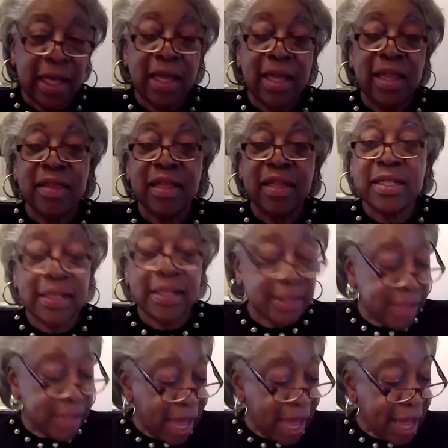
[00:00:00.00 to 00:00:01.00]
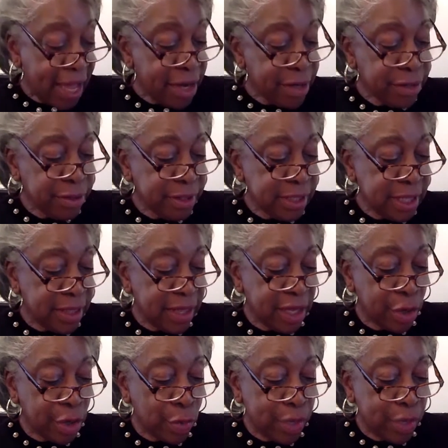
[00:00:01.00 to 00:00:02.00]
The desires that
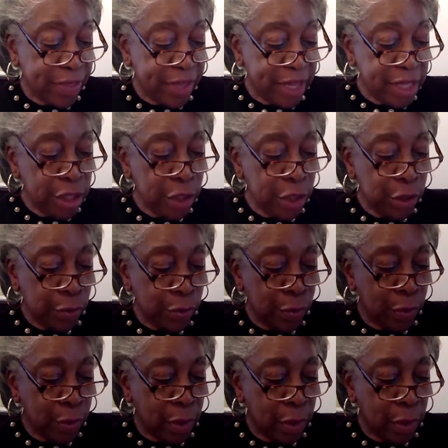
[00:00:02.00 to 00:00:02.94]
are within you